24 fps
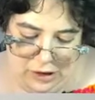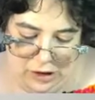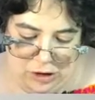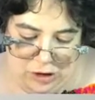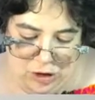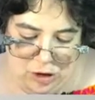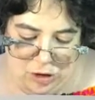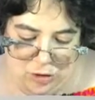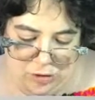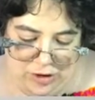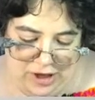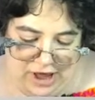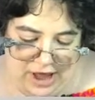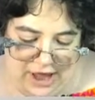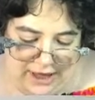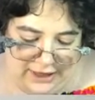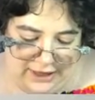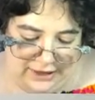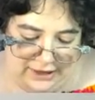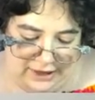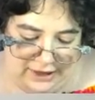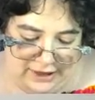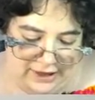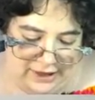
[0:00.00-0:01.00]
You
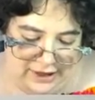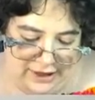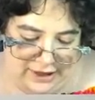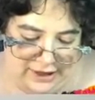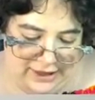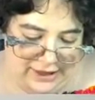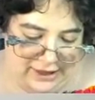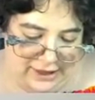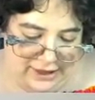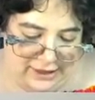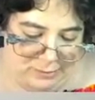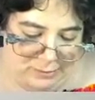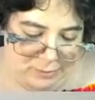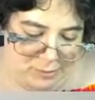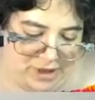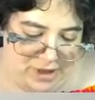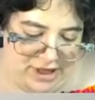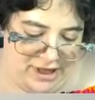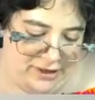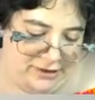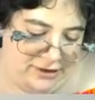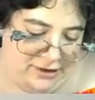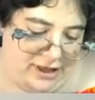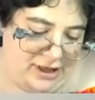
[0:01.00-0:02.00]
can
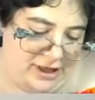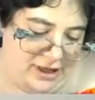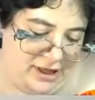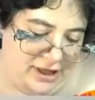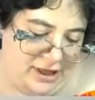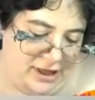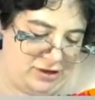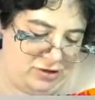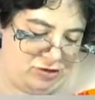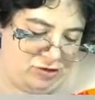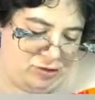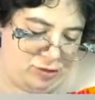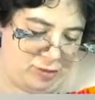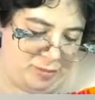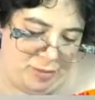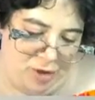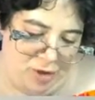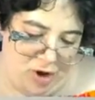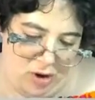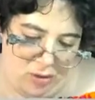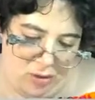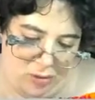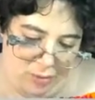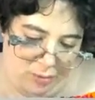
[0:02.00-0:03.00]
make it into a
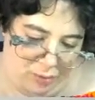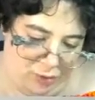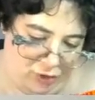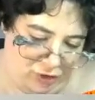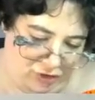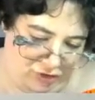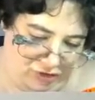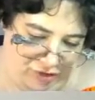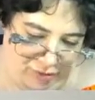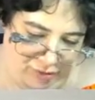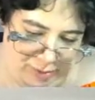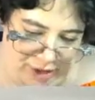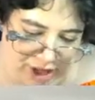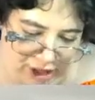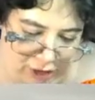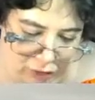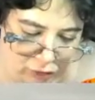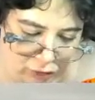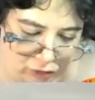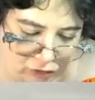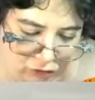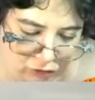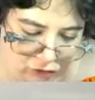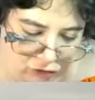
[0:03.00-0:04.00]
pole and push it back
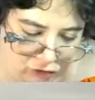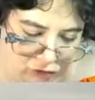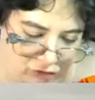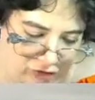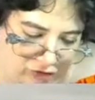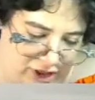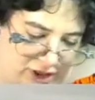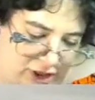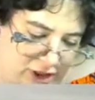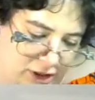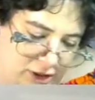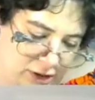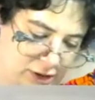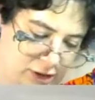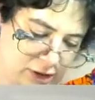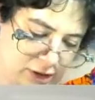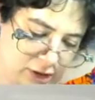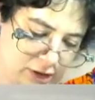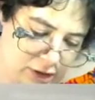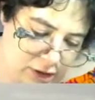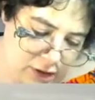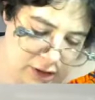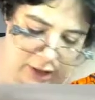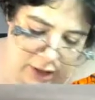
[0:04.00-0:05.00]
on your tree,
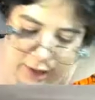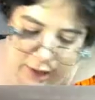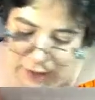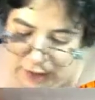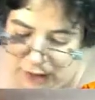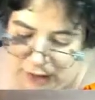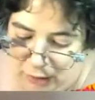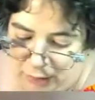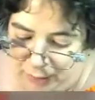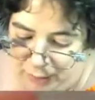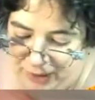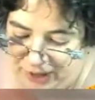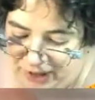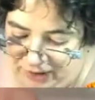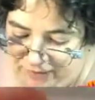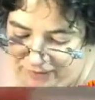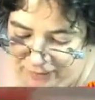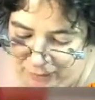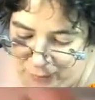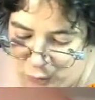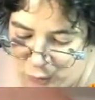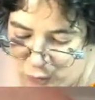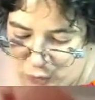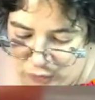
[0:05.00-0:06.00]
and that'll be
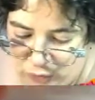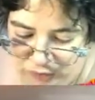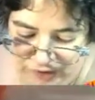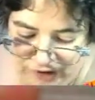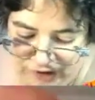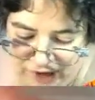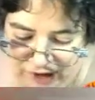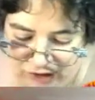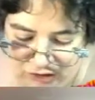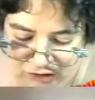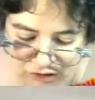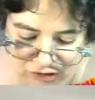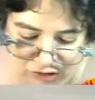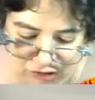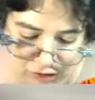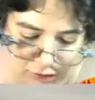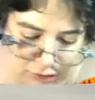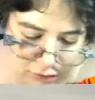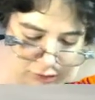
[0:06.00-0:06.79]
even more texture.